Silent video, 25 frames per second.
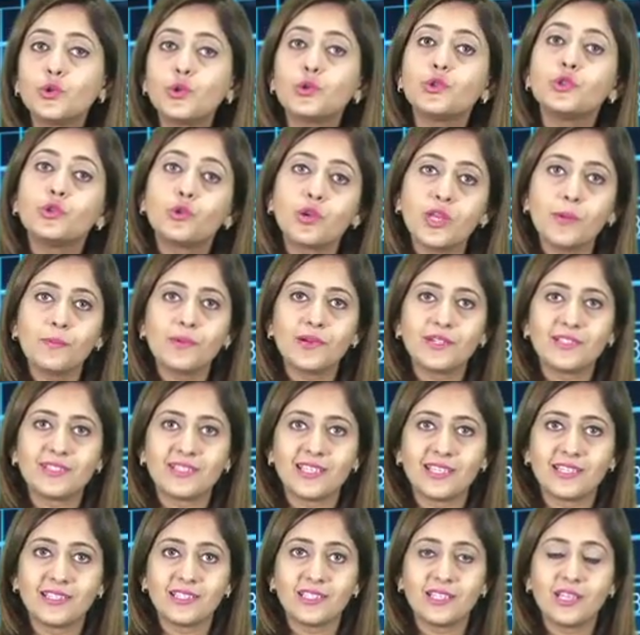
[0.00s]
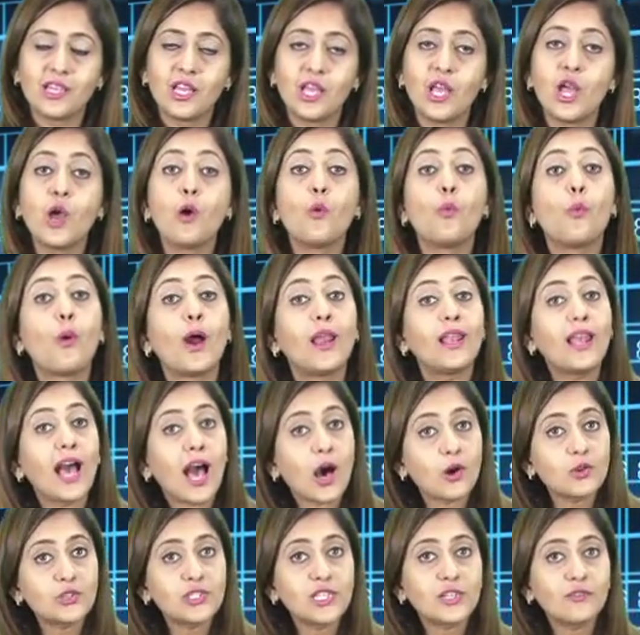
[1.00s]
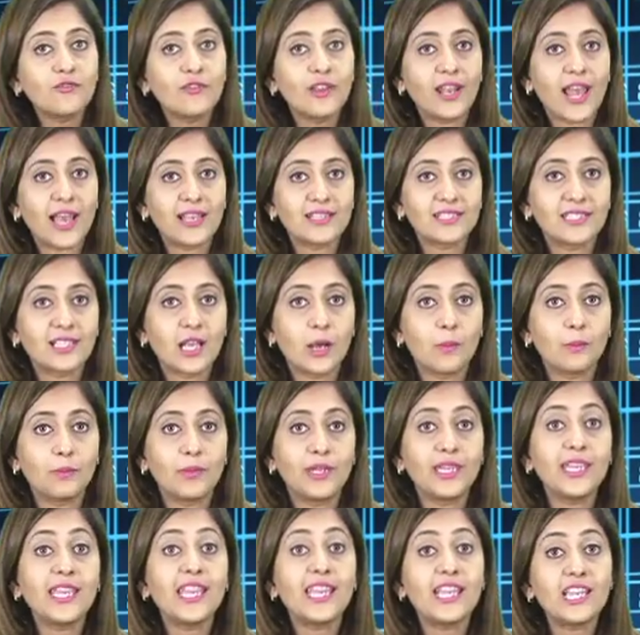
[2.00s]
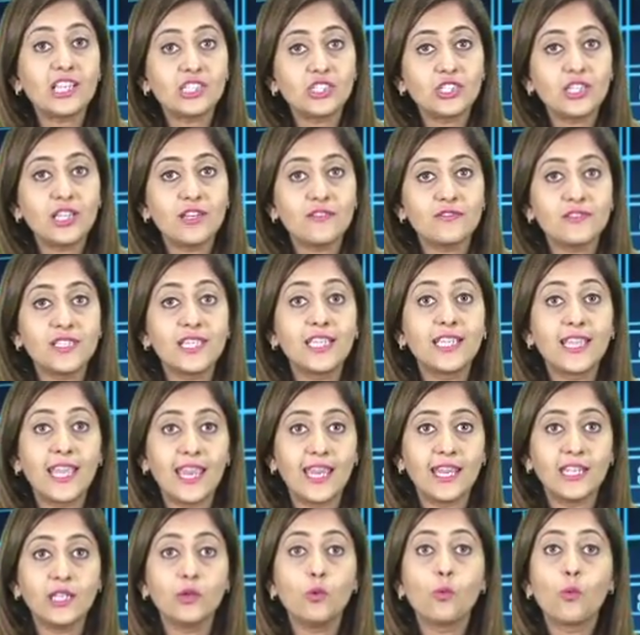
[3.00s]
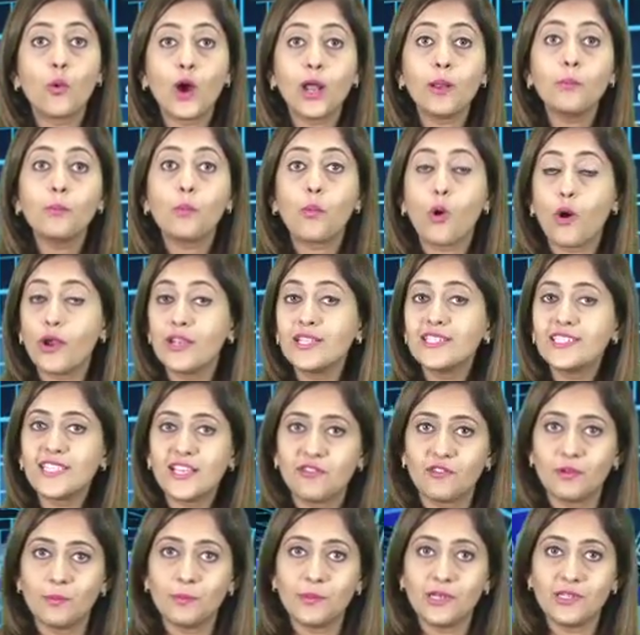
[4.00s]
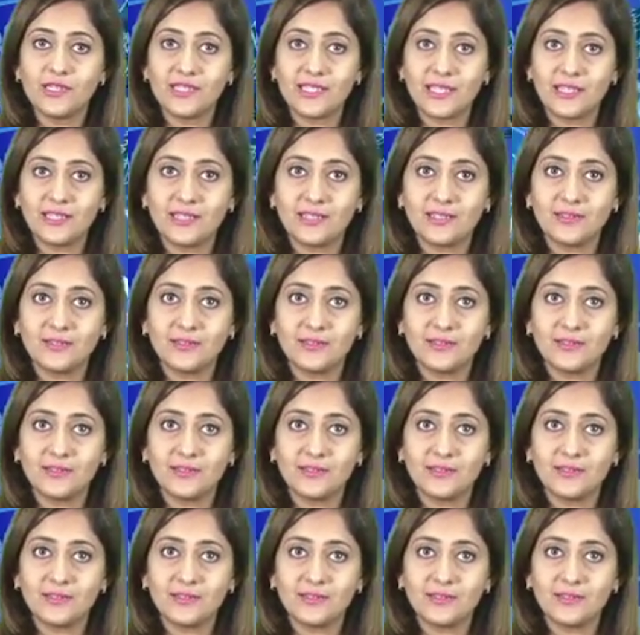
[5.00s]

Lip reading: to 3%, while housing finance company HDFC gained 1.7%.